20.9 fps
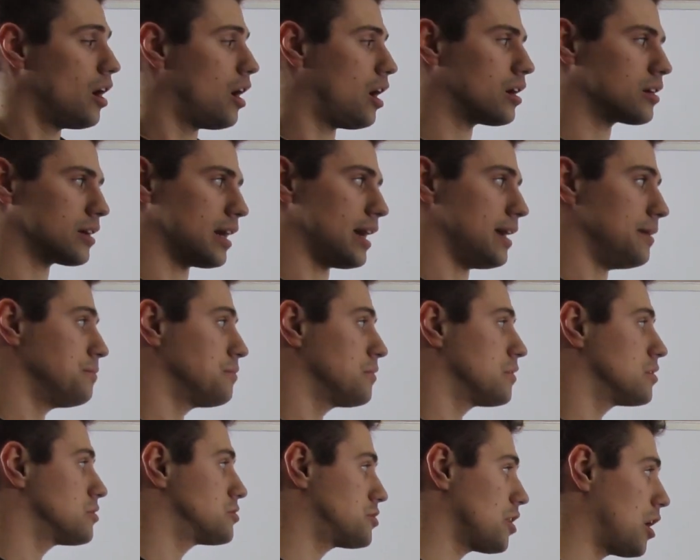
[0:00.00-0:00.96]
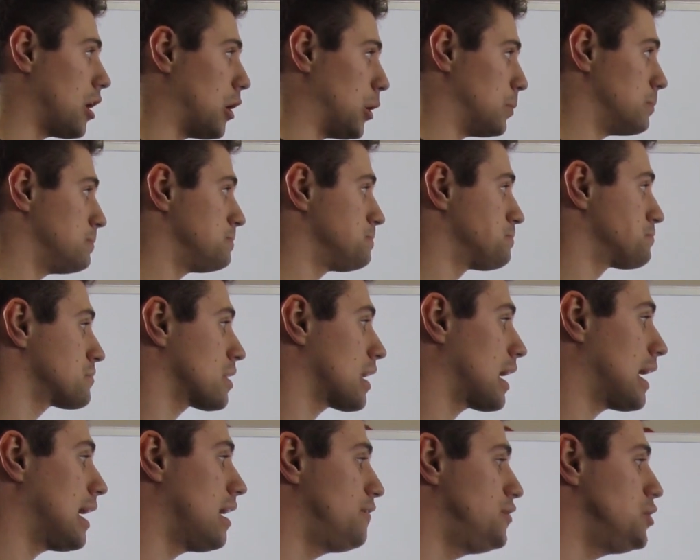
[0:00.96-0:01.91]
All right, so
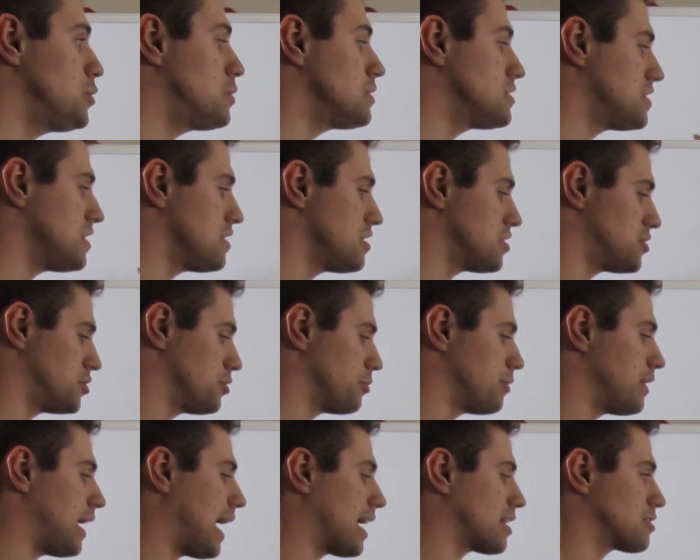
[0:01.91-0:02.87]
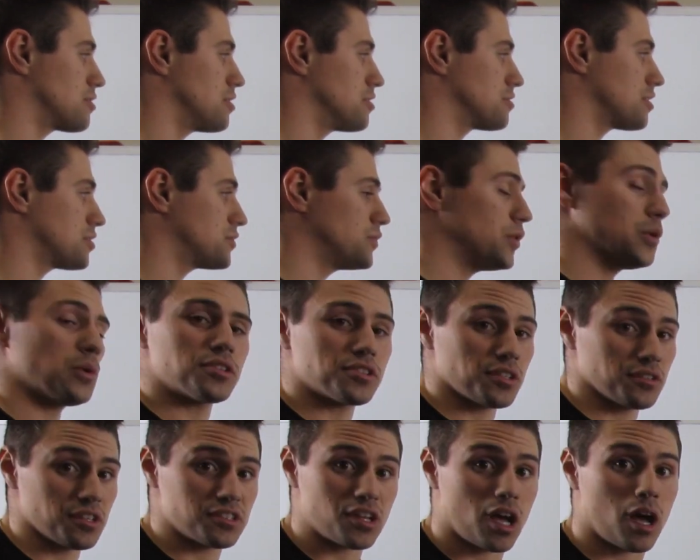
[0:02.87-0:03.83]
if you can see these two reactants, let's focus
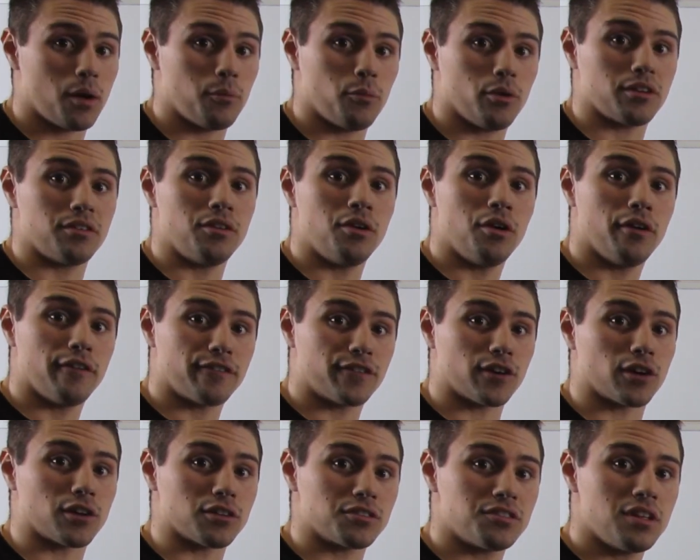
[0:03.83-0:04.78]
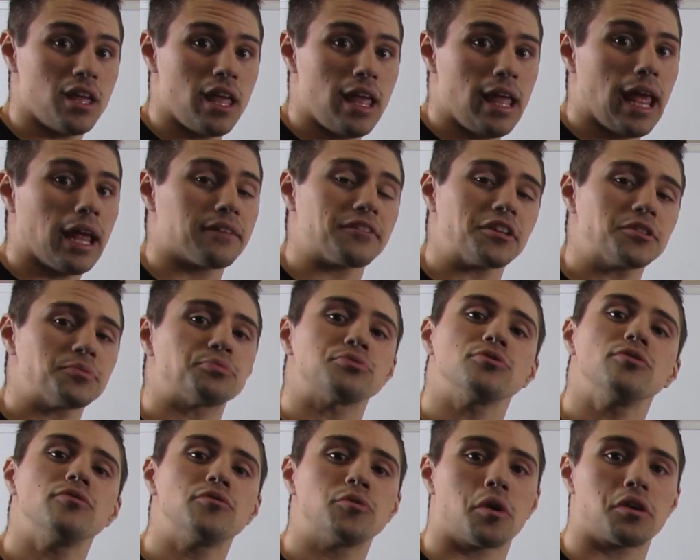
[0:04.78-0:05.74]
on the top one first. And let's
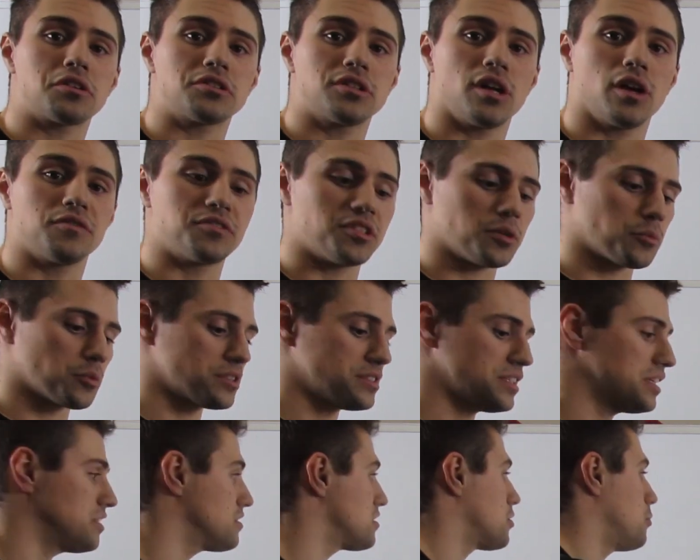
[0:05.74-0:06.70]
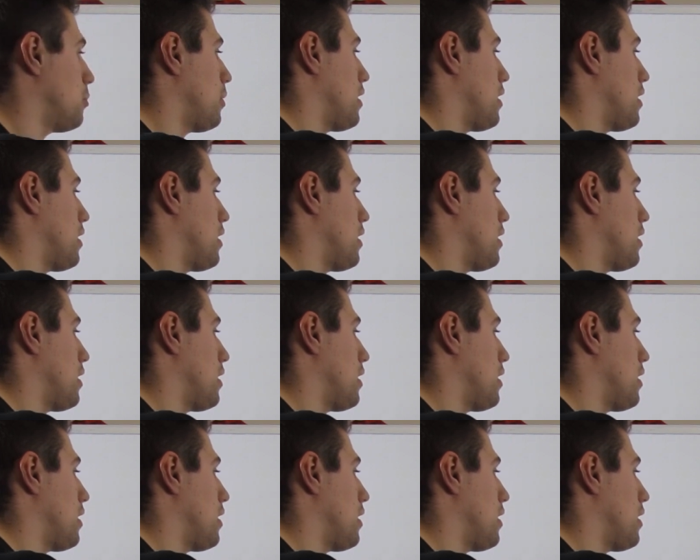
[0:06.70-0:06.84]
prove to ourselves that we're dealing